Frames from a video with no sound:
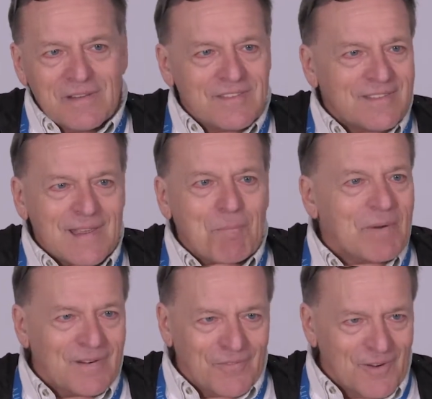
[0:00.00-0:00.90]
and
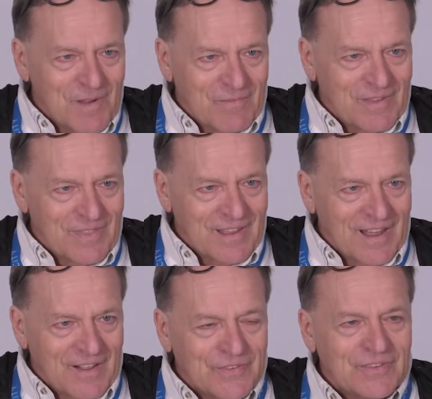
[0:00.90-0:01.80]
separate from everything
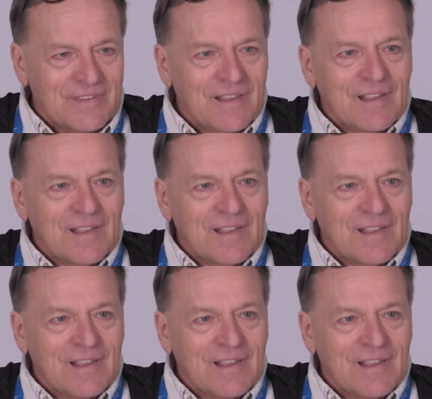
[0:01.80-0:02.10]
else.